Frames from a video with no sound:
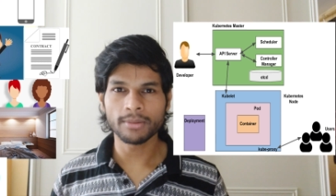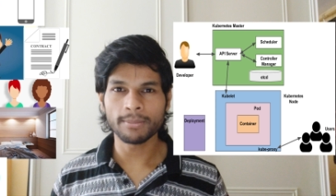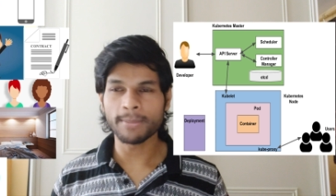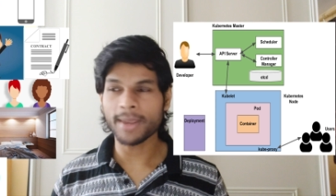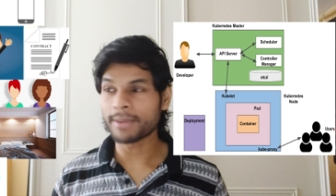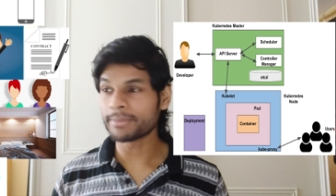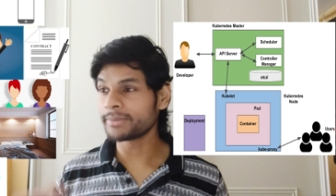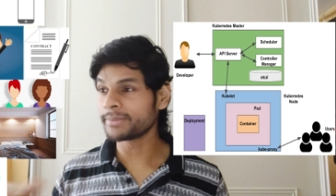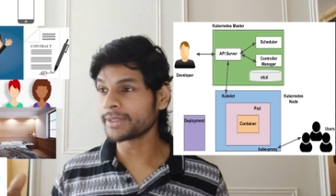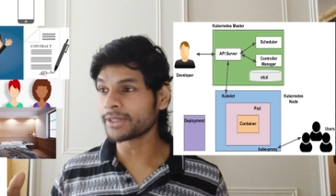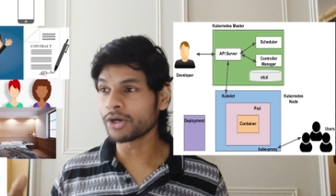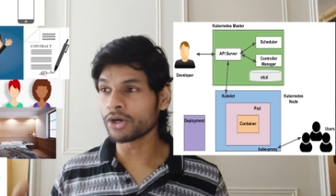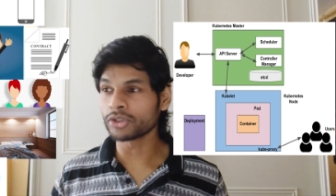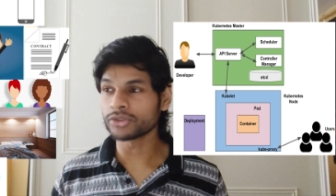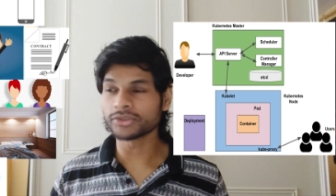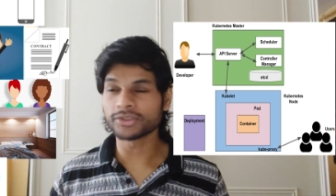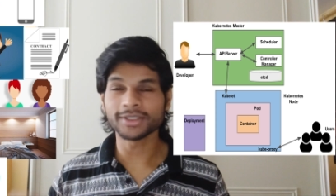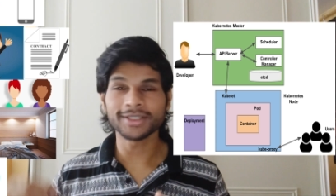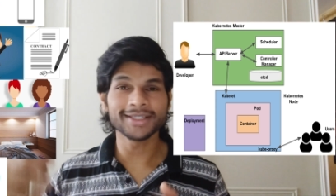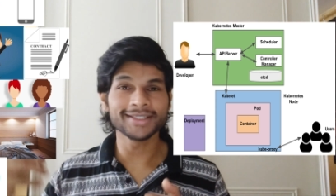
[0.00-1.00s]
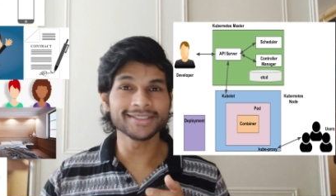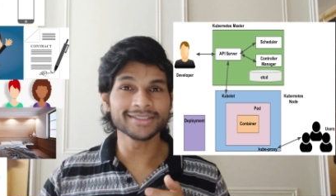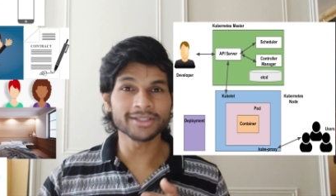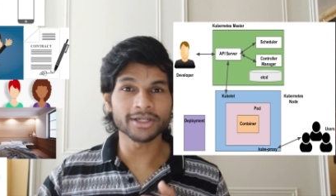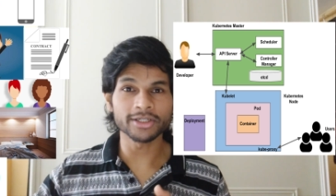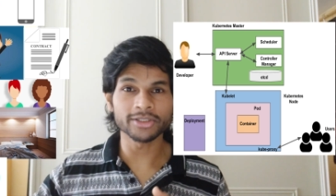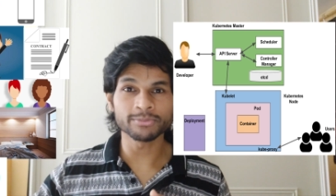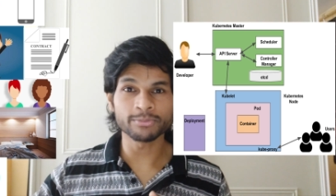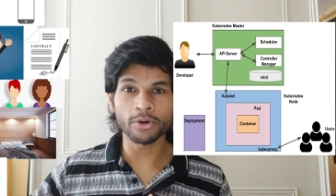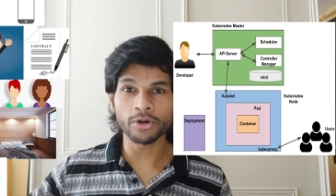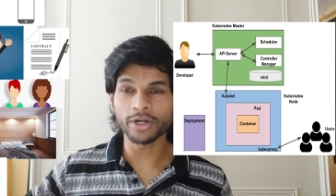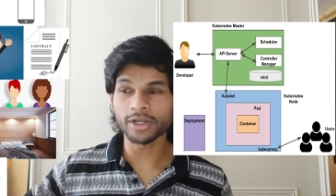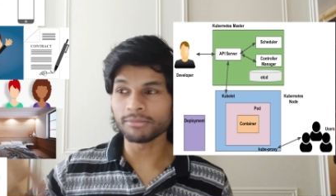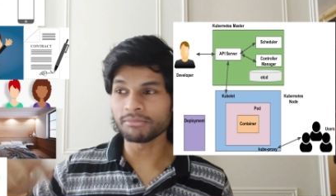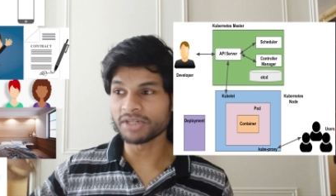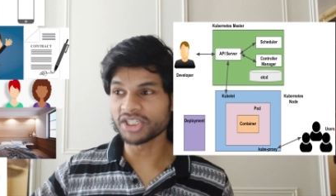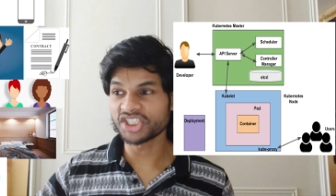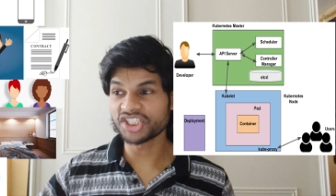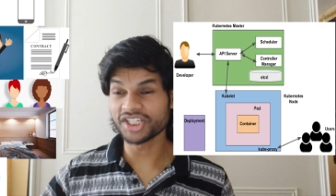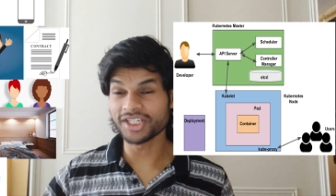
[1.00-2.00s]
maybe because his
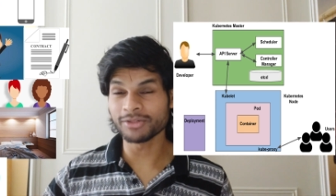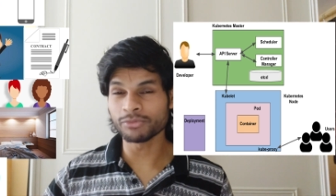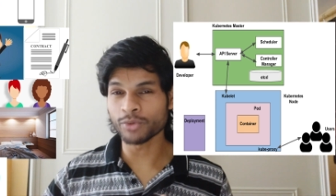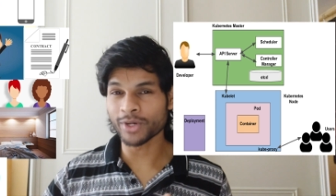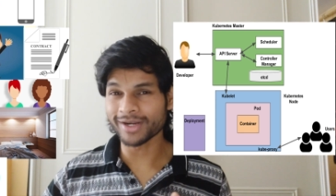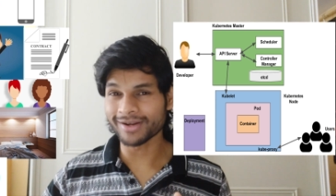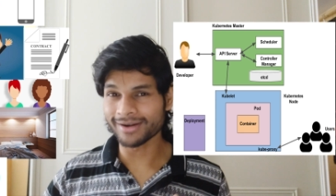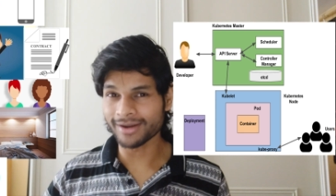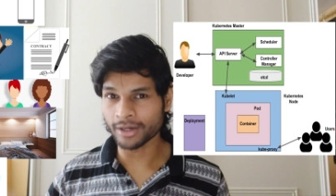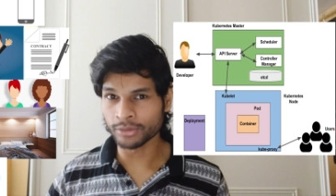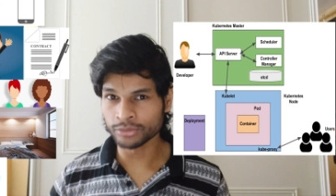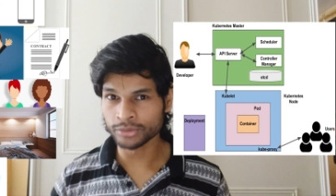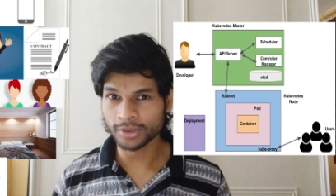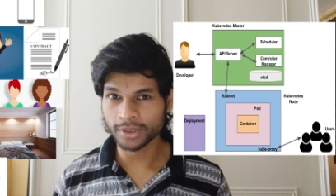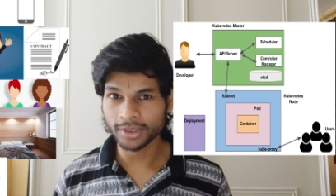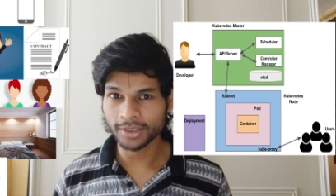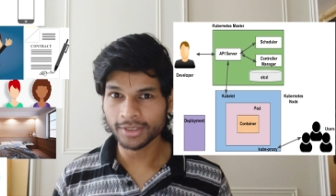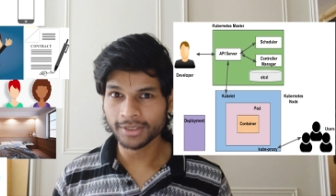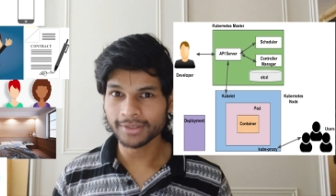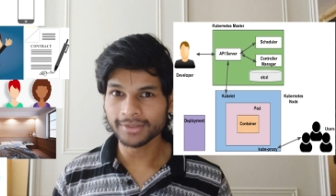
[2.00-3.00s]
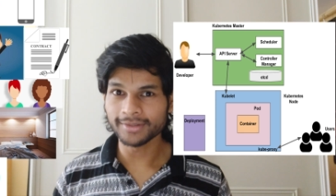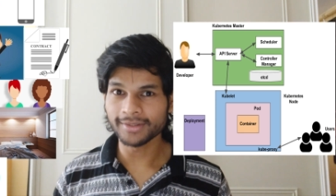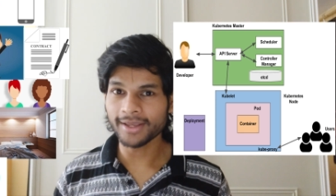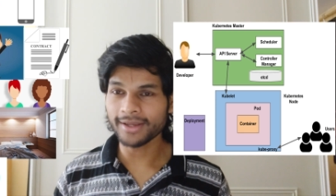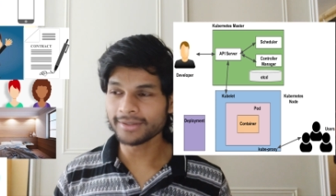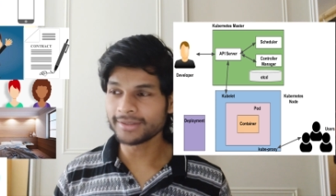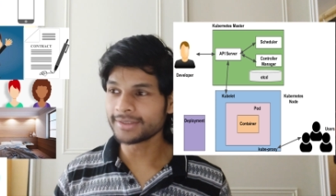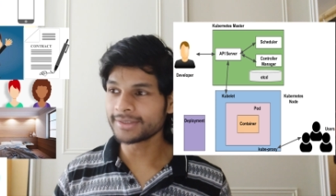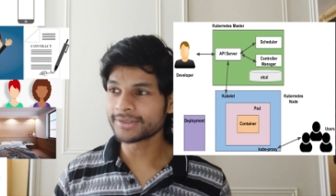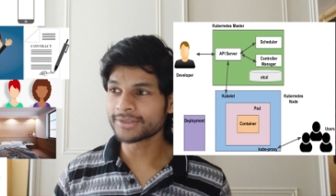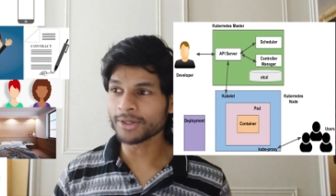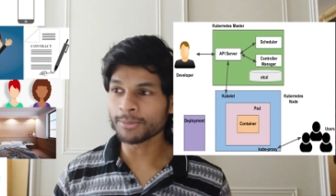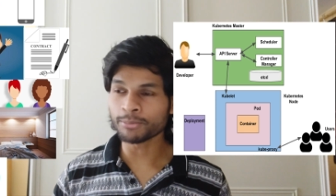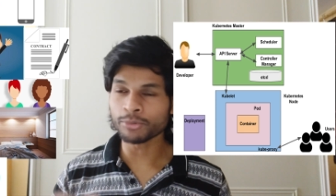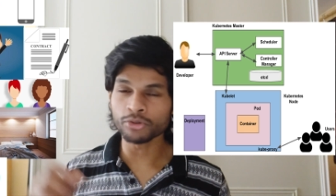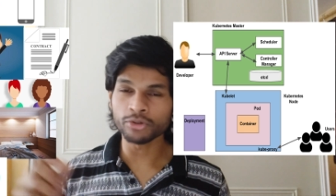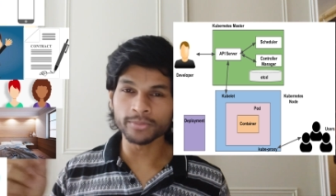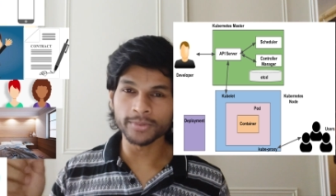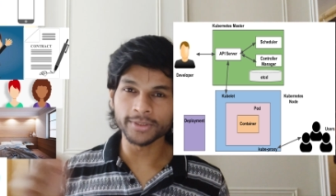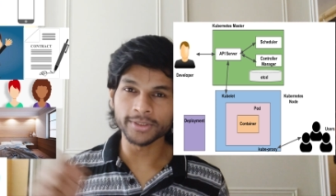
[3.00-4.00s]
corresponding machine went down then it's up
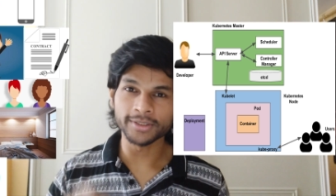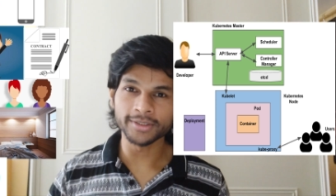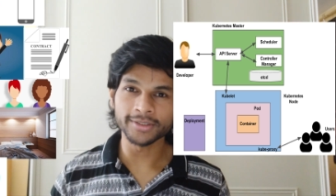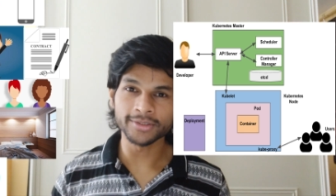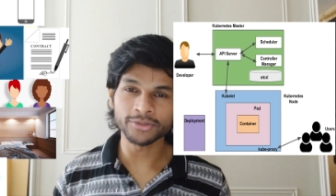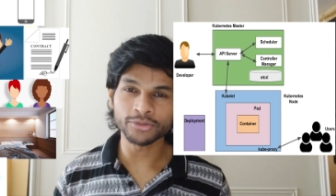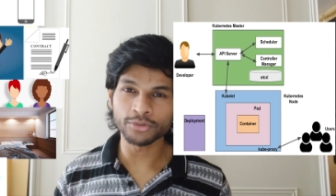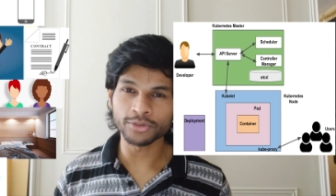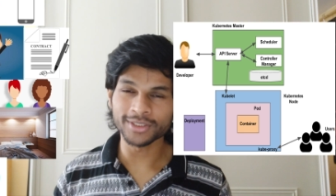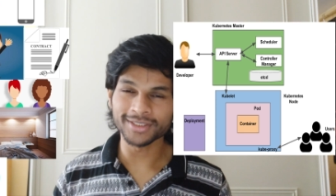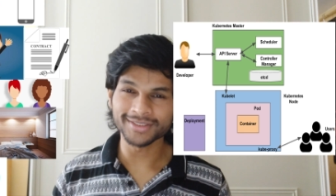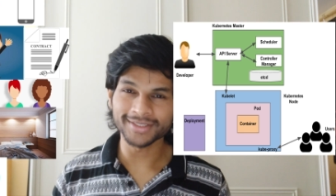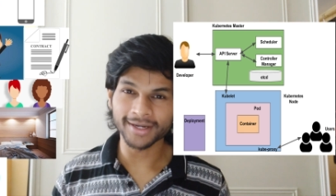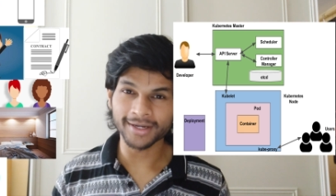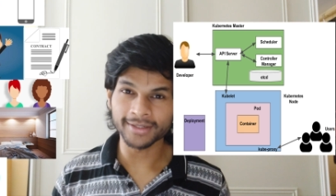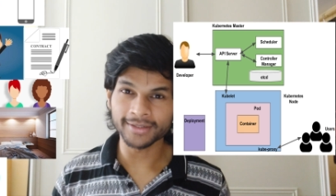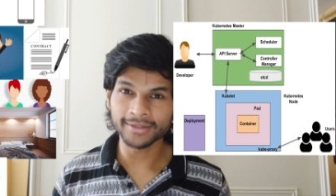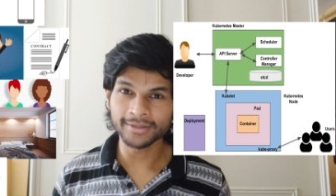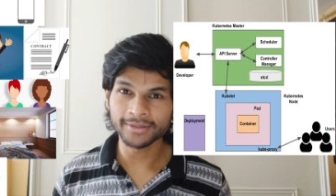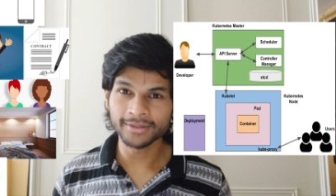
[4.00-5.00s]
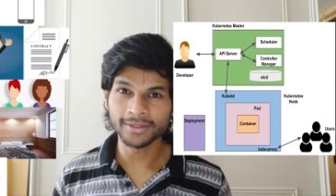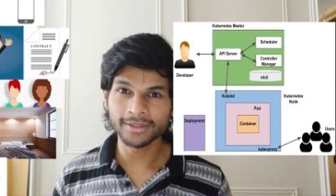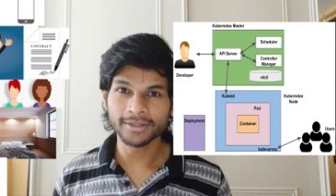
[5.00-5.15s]
to kubernetes to decide